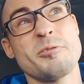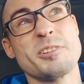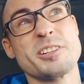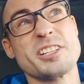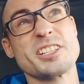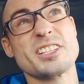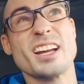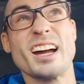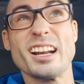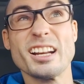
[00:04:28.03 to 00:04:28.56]

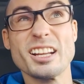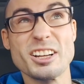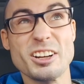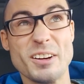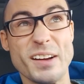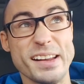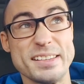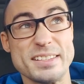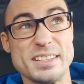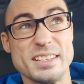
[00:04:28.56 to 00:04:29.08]
which is kind of
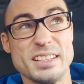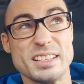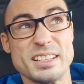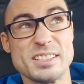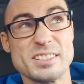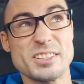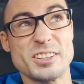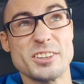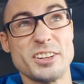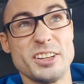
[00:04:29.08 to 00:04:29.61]
crazy
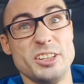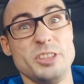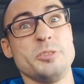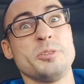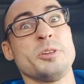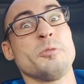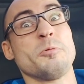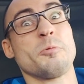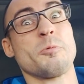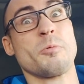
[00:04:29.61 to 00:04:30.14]
considering you
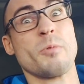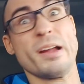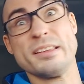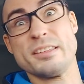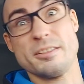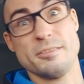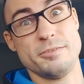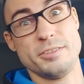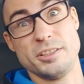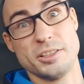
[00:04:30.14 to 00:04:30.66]
can rent
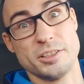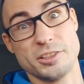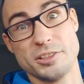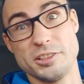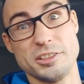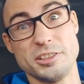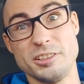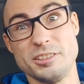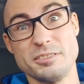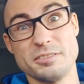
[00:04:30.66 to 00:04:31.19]
a
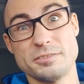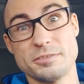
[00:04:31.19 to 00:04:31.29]
vehicle